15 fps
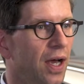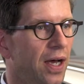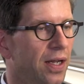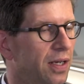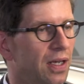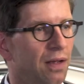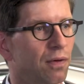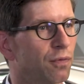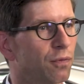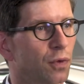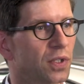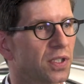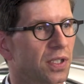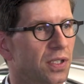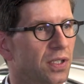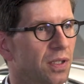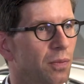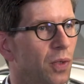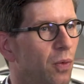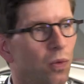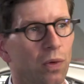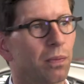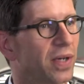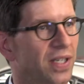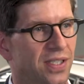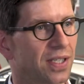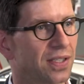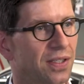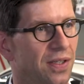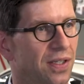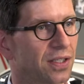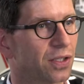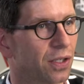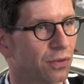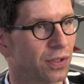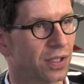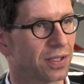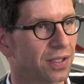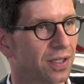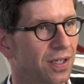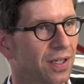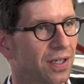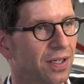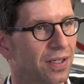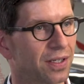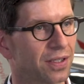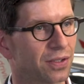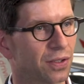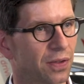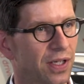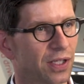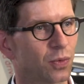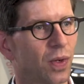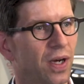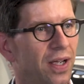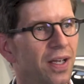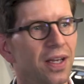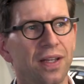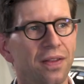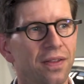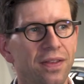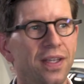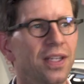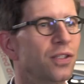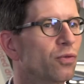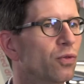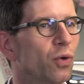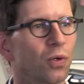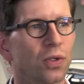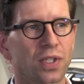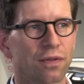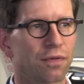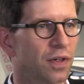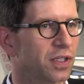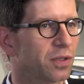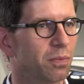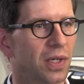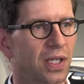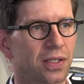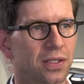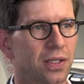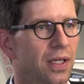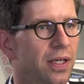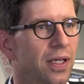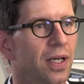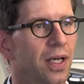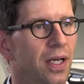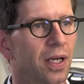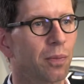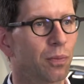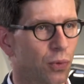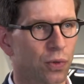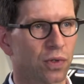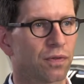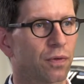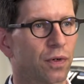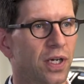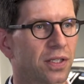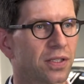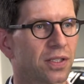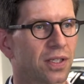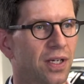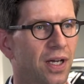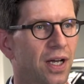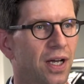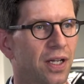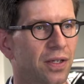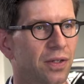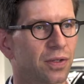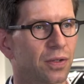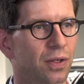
And a level four system wouldn't make sense in these countries. So that's why these rules are fundamentally important for us, and